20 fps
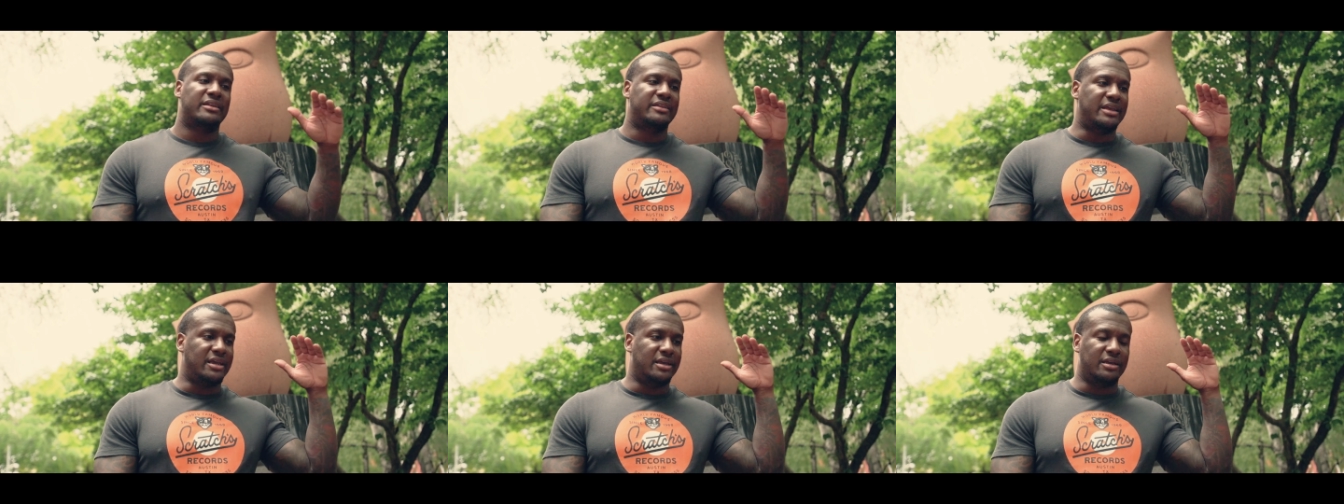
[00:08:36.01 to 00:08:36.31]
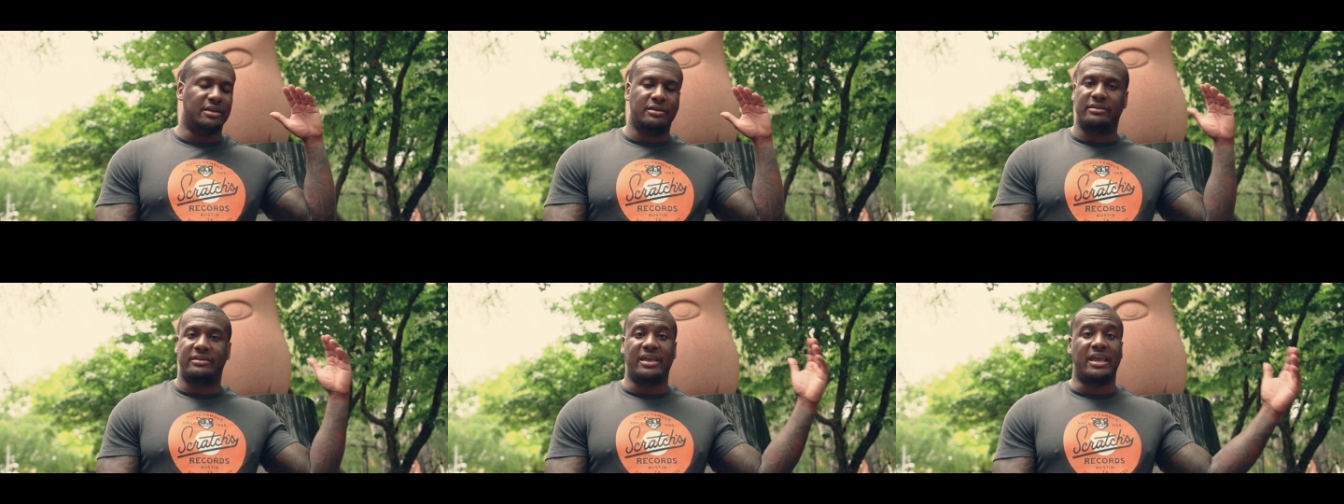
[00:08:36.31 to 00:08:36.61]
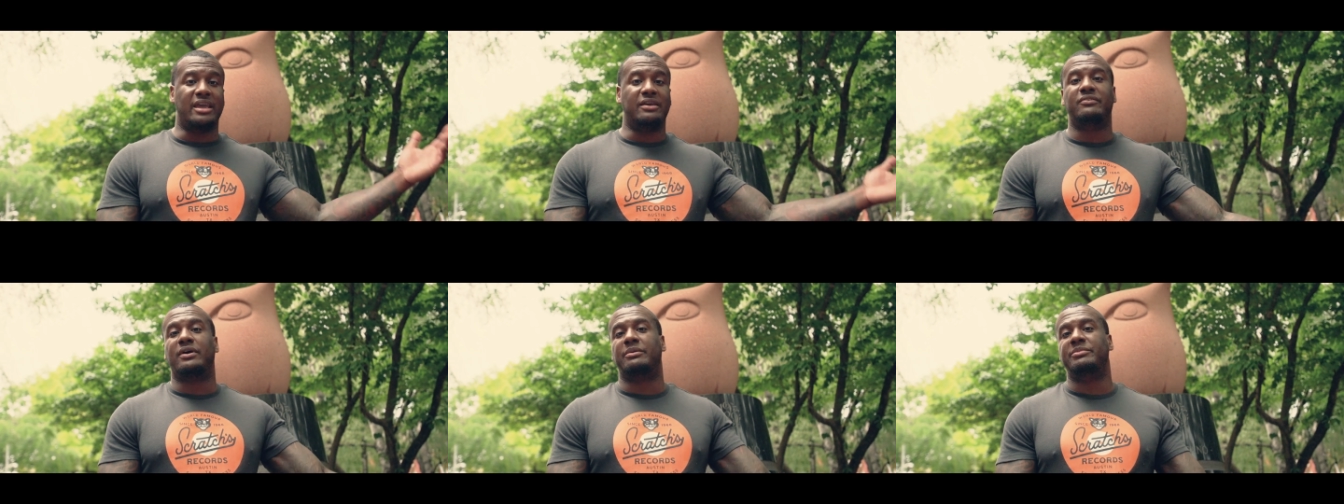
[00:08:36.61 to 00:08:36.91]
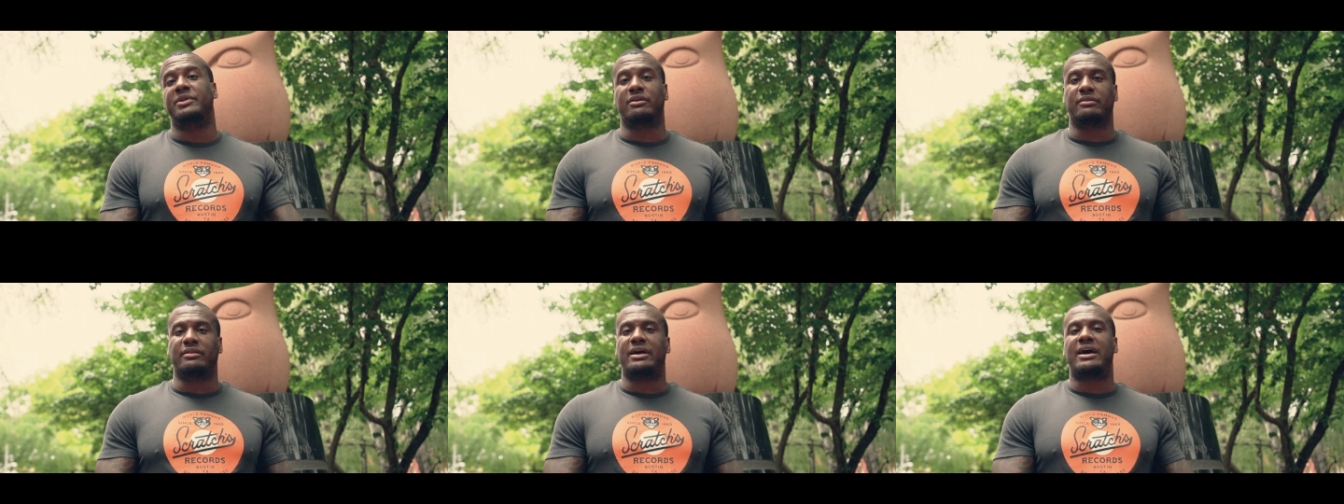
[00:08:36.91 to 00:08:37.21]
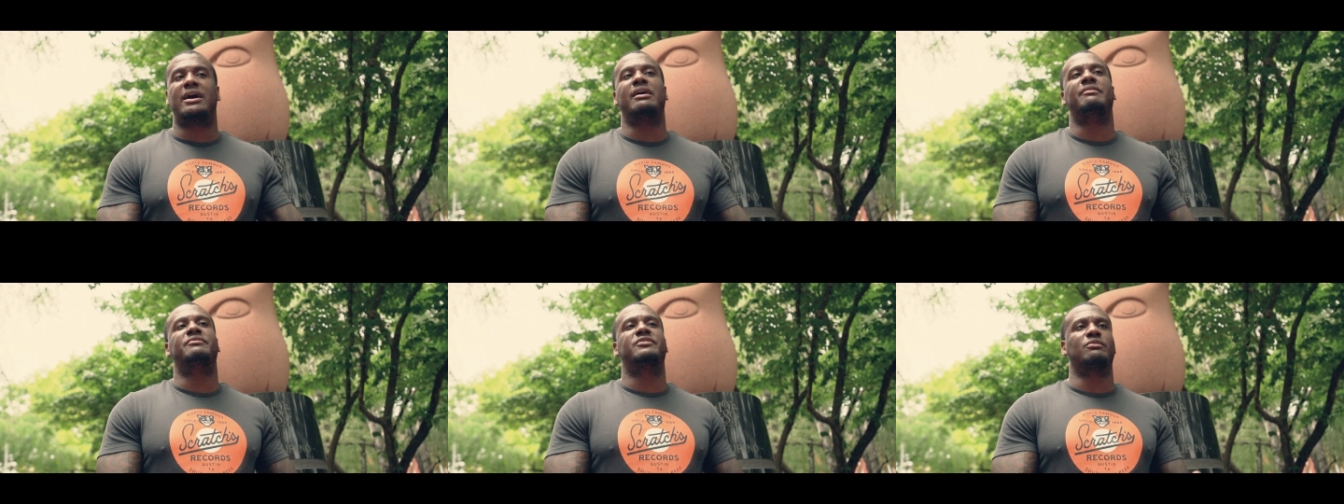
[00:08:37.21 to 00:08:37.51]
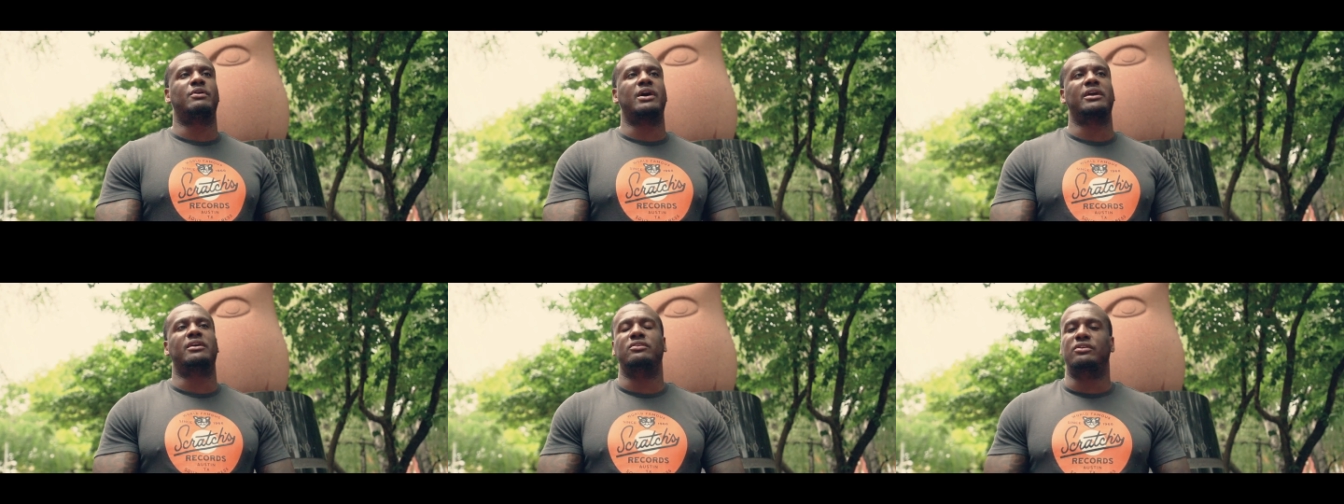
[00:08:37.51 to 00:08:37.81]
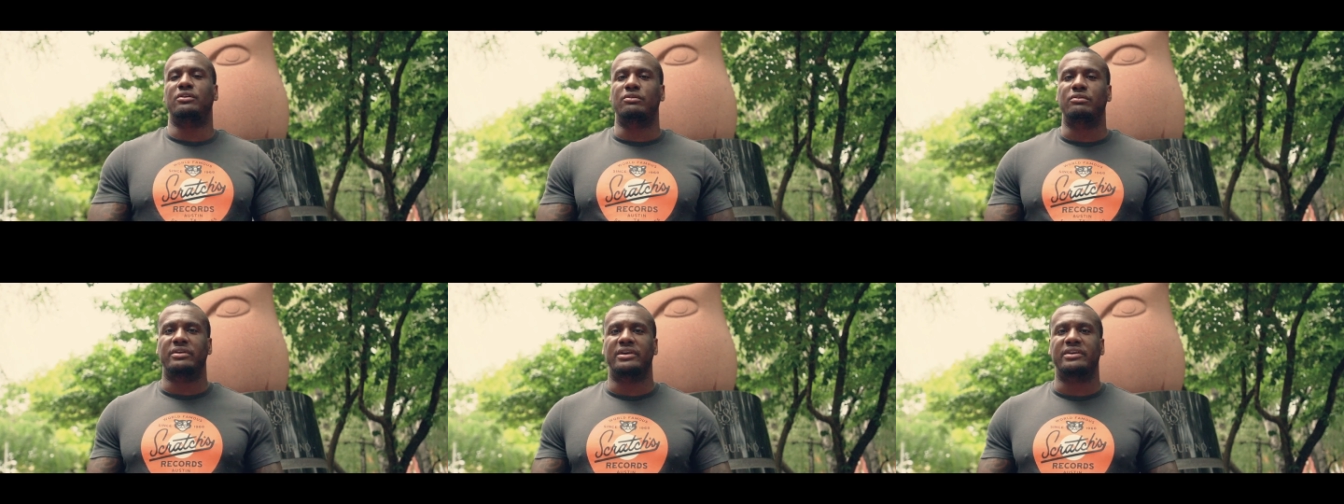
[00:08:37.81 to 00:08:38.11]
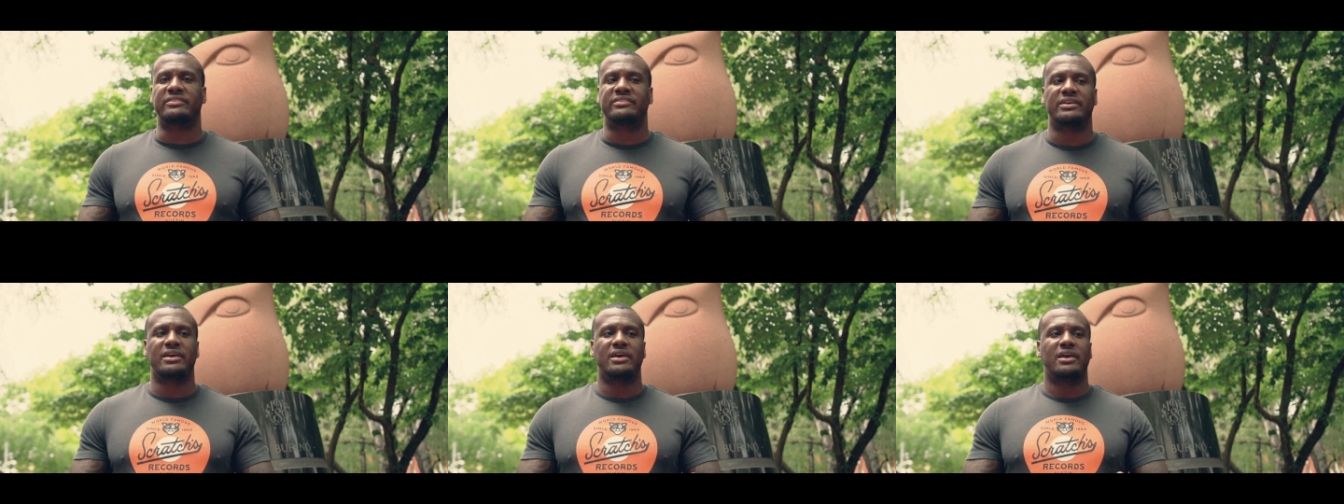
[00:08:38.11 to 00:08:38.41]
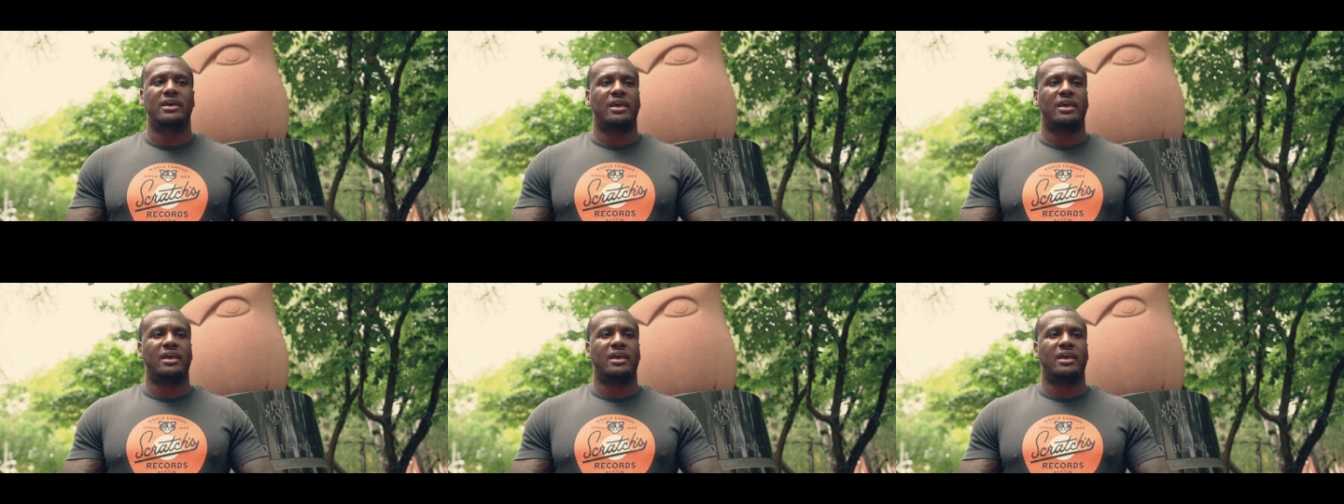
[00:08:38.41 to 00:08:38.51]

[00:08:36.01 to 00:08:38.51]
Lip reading: They gave up their lives so I could do this.